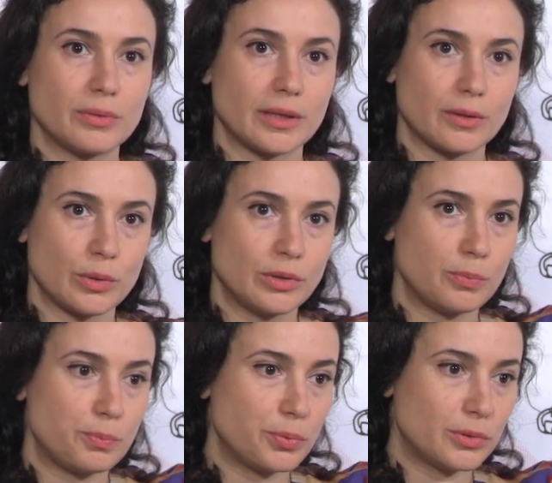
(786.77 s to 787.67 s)
Like when
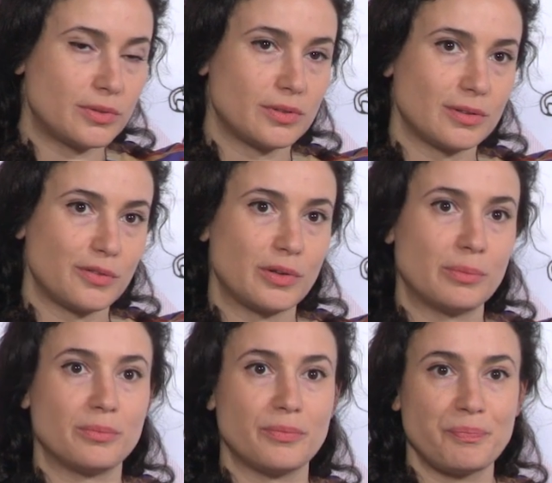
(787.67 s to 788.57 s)
you put the
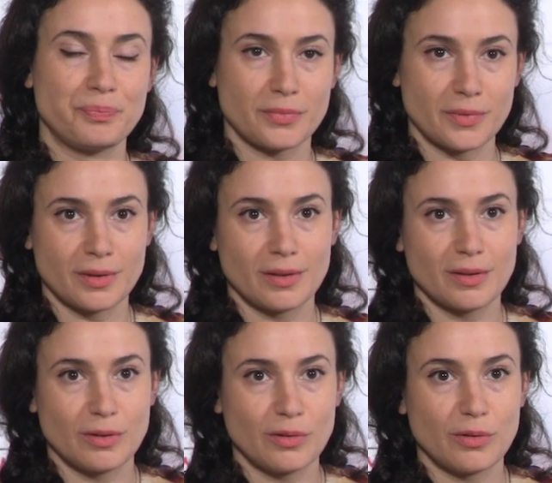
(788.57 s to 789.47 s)
film
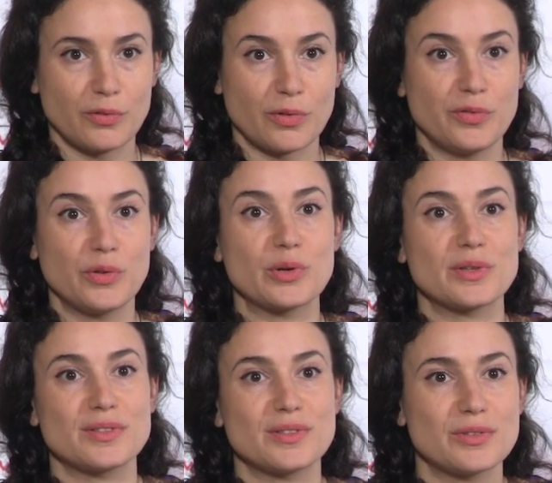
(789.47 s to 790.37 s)
for
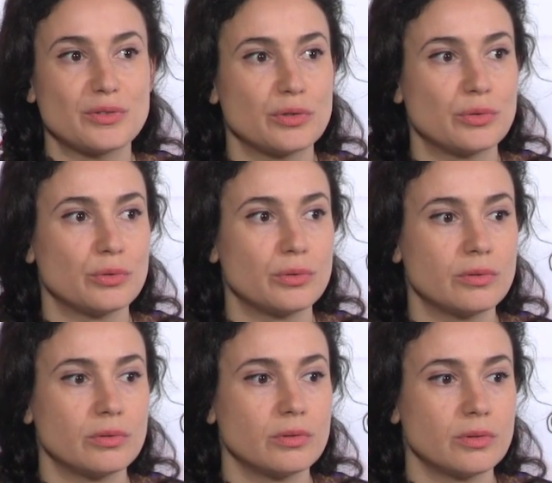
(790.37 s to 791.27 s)
viewers to
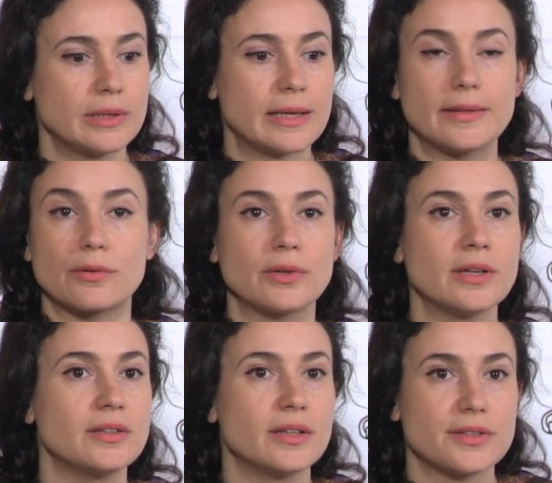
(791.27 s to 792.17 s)
get their own
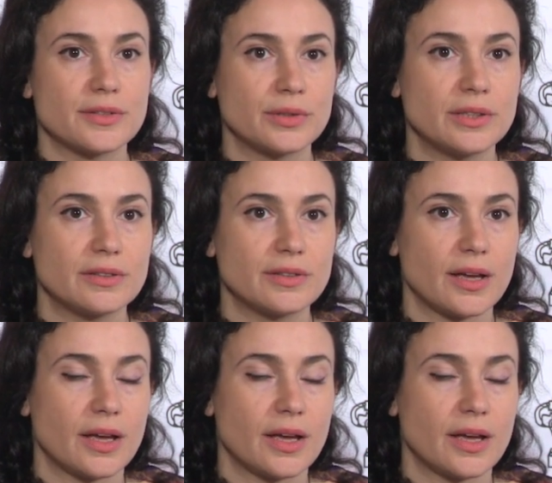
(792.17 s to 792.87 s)
ideas on it.